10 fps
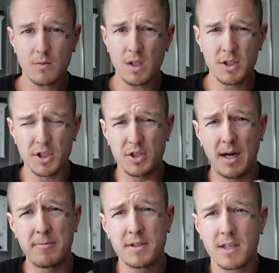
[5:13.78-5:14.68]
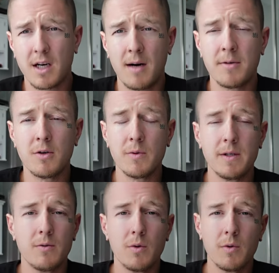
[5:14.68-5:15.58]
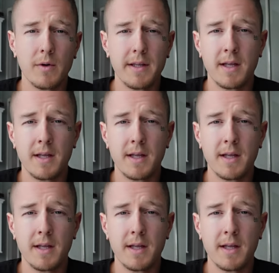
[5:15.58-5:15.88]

just drop us a comment we we read